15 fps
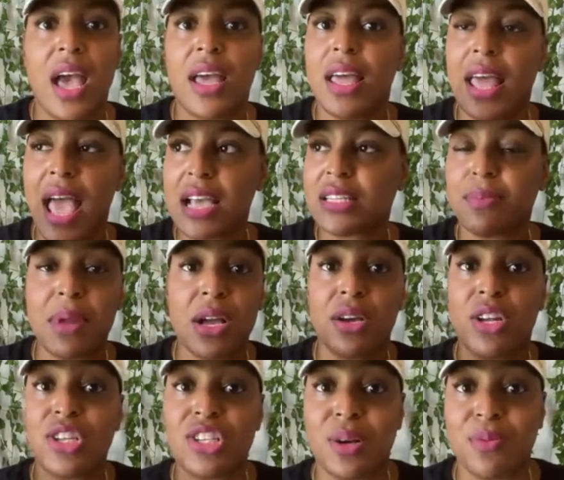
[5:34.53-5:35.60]
actually I'm not
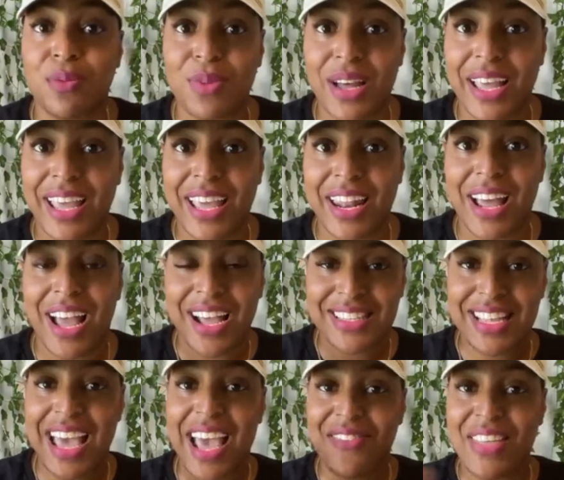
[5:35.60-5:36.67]
going to jump ahead because I
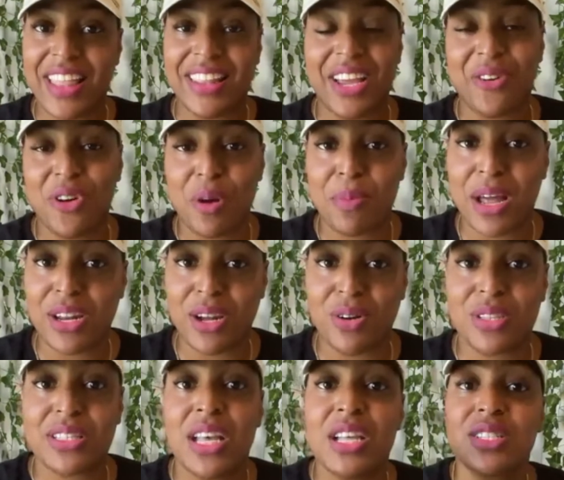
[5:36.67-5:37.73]
had that later on my
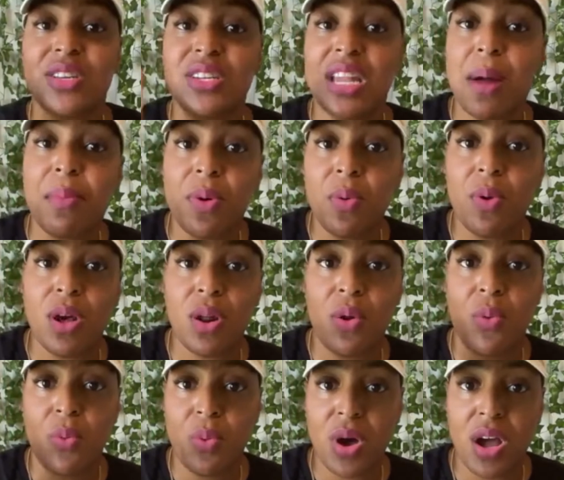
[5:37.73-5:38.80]
notes. So number
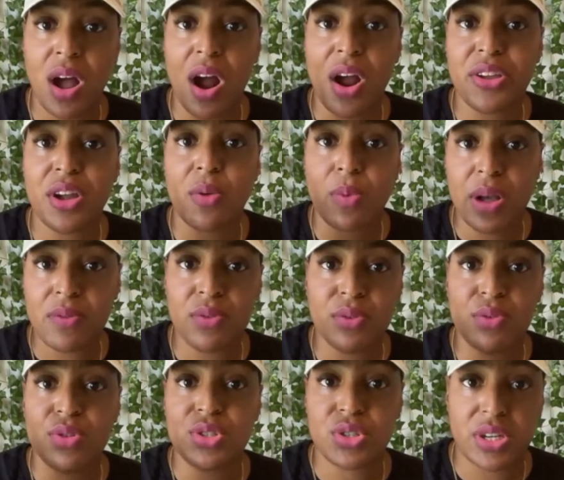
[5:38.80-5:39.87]
one, what are your revenue
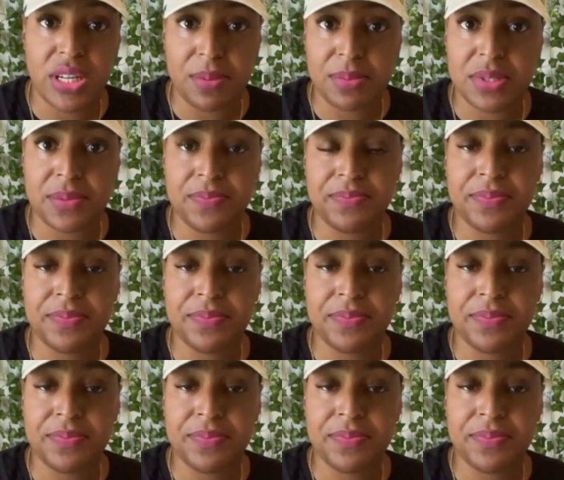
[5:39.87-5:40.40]
streams?